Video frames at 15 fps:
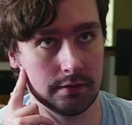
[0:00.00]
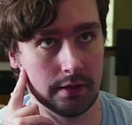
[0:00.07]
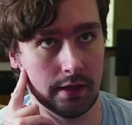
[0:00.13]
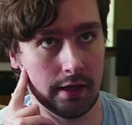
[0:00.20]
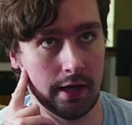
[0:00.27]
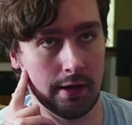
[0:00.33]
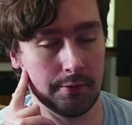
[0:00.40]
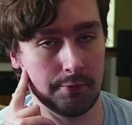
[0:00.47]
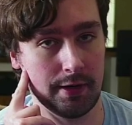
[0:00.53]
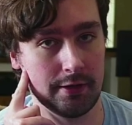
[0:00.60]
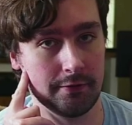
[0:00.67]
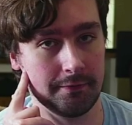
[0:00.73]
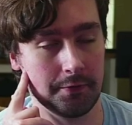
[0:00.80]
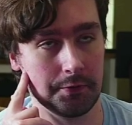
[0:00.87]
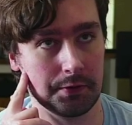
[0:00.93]
I would rather
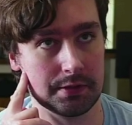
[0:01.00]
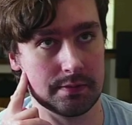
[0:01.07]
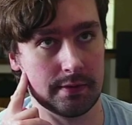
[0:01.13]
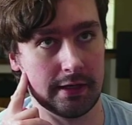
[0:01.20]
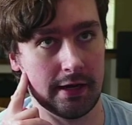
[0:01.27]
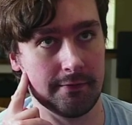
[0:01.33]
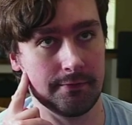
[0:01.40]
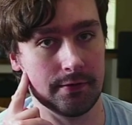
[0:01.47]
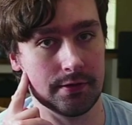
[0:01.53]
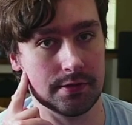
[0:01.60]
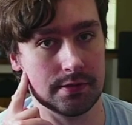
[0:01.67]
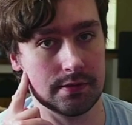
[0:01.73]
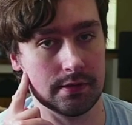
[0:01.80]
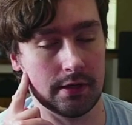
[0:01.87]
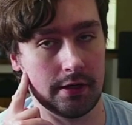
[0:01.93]
focus my
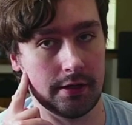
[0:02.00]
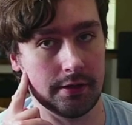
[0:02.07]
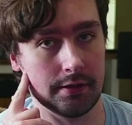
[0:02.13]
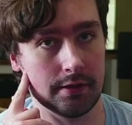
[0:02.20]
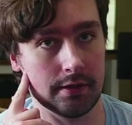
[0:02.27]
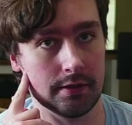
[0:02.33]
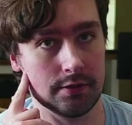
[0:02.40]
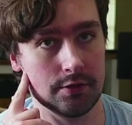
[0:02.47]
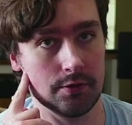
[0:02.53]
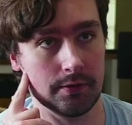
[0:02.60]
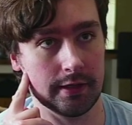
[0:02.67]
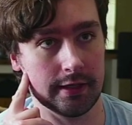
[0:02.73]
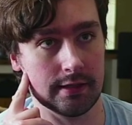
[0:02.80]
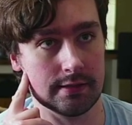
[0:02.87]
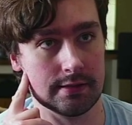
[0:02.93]
efforts on the
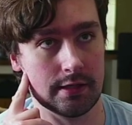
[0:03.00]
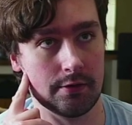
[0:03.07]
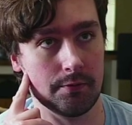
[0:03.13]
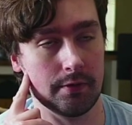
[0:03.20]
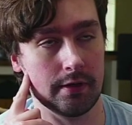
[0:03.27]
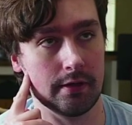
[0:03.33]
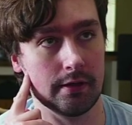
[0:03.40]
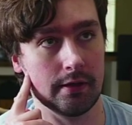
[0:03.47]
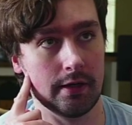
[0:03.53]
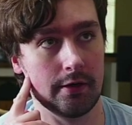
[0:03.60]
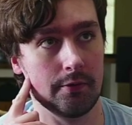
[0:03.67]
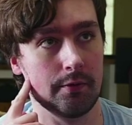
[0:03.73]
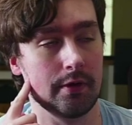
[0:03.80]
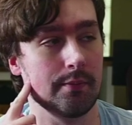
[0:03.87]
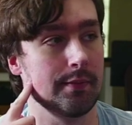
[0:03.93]
toucans. I don't want to I don't
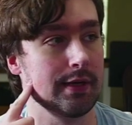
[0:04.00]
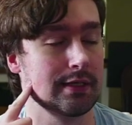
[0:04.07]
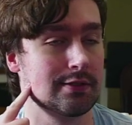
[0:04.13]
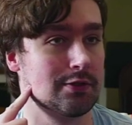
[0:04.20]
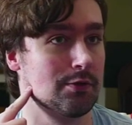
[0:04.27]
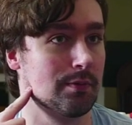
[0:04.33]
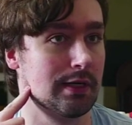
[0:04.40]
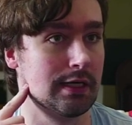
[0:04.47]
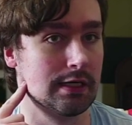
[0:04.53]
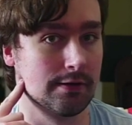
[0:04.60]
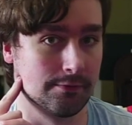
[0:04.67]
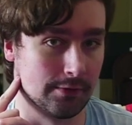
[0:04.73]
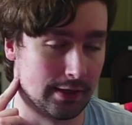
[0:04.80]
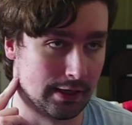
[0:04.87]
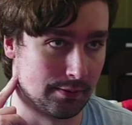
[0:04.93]
want to mix too many
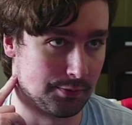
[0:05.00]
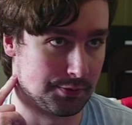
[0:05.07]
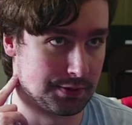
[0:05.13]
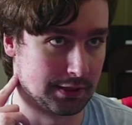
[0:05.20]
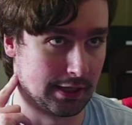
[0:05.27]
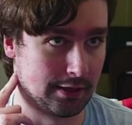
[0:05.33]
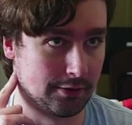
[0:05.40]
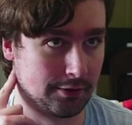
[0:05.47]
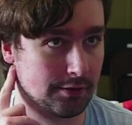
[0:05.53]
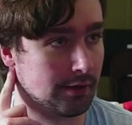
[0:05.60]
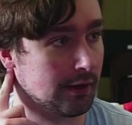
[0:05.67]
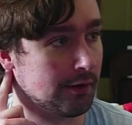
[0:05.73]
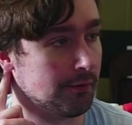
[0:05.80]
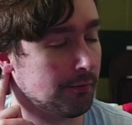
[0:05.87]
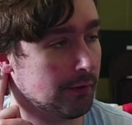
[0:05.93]
different animals together. I
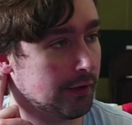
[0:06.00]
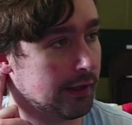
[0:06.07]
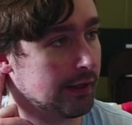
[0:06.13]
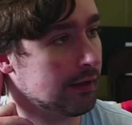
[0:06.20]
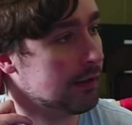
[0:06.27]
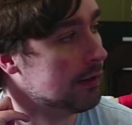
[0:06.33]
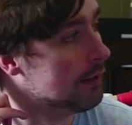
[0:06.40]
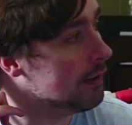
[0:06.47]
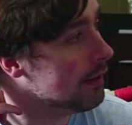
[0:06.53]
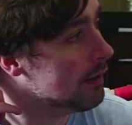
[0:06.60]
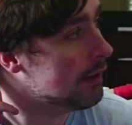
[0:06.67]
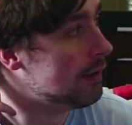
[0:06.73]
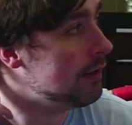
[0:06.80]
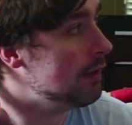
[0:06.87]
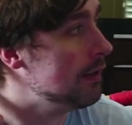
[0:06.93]
don't really
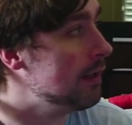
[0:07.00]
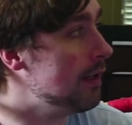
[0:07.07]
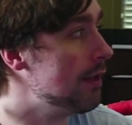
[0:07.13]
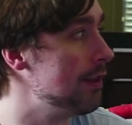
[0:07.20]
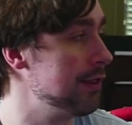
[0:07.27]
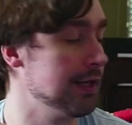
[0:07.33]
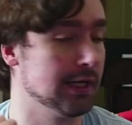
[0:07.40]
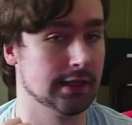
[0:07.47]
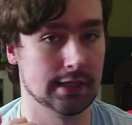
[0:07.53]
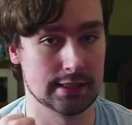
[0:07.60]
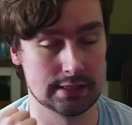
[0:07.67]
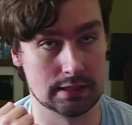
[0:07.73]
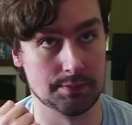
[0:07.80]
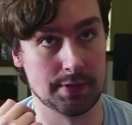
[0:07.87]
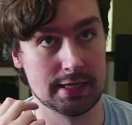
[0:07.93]
think that's
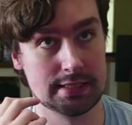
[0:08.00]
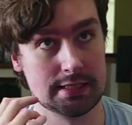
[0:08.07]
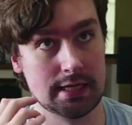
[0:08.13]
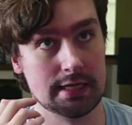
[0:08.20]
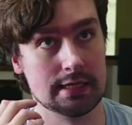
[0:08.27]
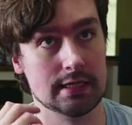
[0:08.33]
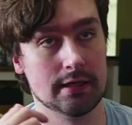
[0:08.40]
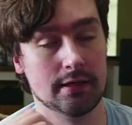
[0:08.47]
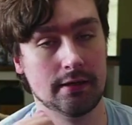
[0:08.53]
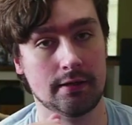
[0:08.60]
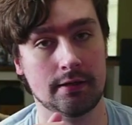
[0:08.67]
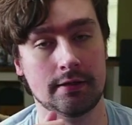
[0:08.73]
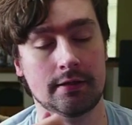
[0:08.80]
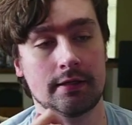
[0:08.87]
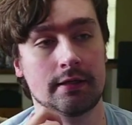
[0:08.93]
the best idea.
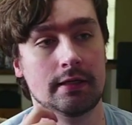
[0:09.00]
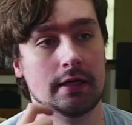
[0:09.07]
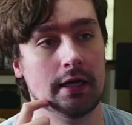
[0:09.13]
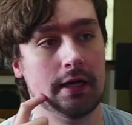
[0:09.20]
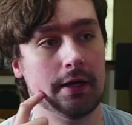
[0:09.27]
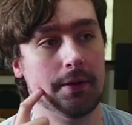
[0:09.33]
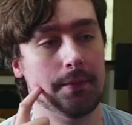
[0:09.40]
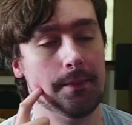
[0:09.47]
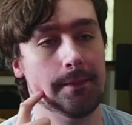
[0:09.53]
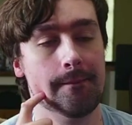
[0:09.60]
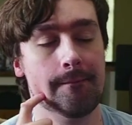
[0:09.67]
Um,